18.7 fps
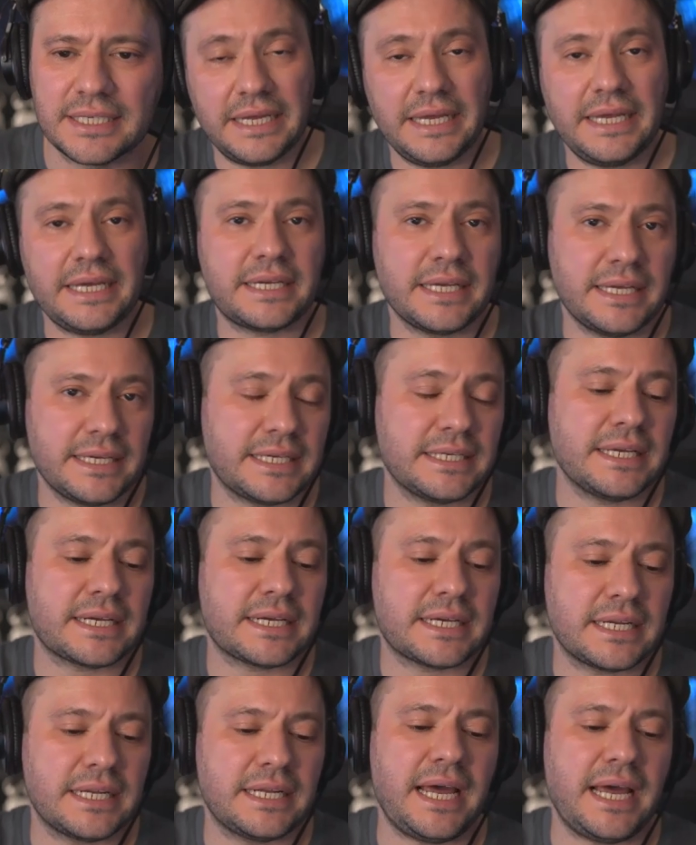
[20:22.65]
It can get
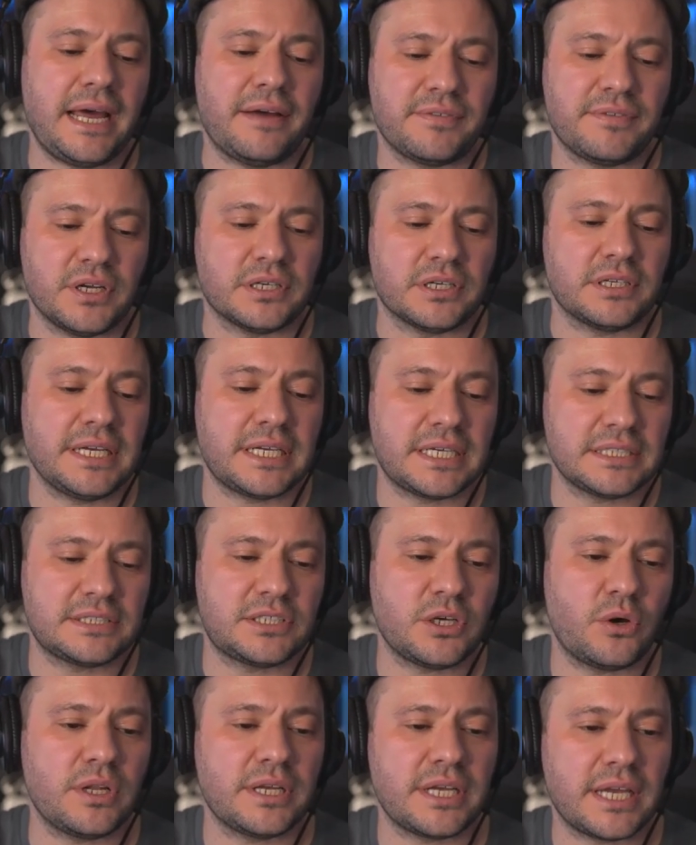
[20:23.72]
cut in half. Look, it can
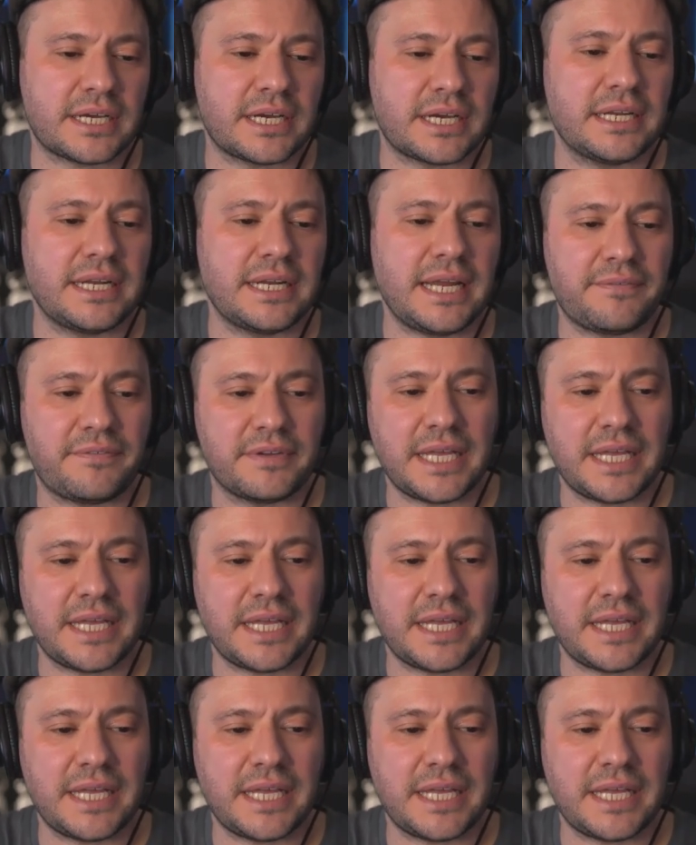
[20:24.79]
totally get cut in half.